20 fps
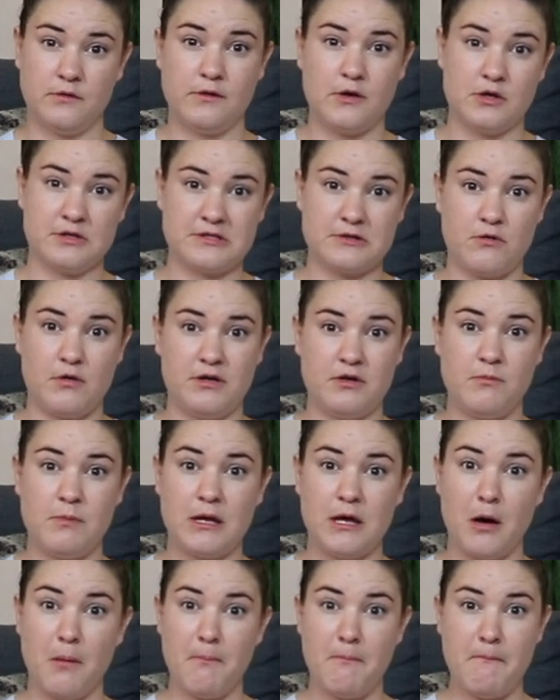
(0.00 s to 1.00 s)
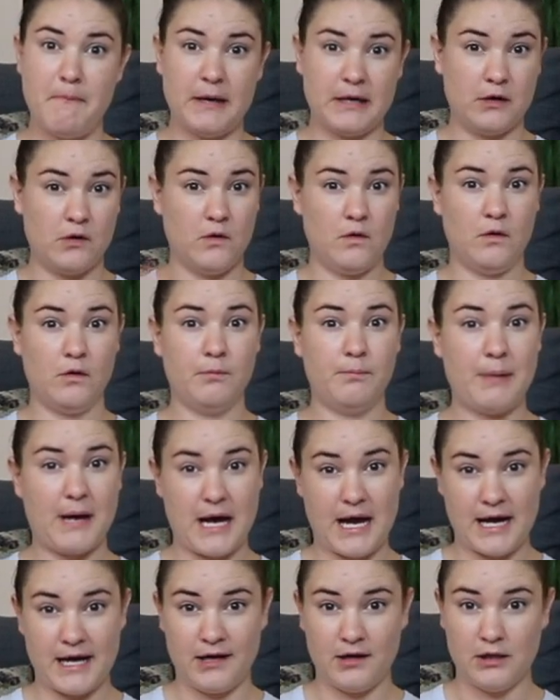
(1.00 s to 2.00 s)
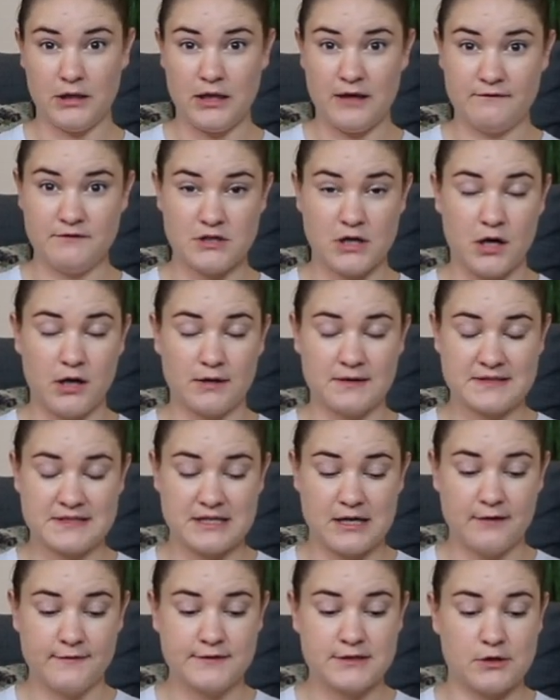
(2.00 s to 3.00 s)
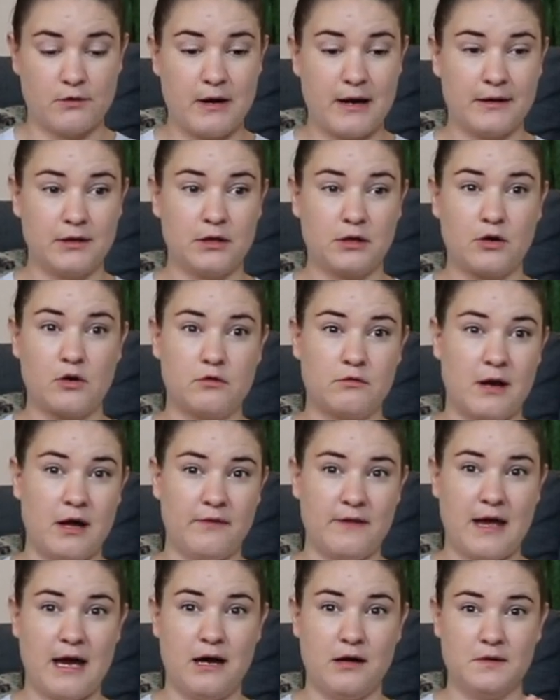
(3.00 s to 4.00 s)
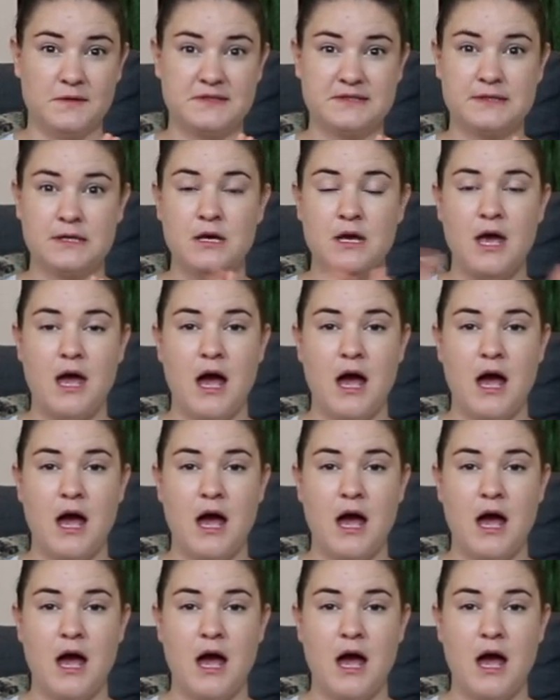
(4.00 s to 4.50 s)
there's going to be a big old pile of dog stuff. So I'm going to go around the house.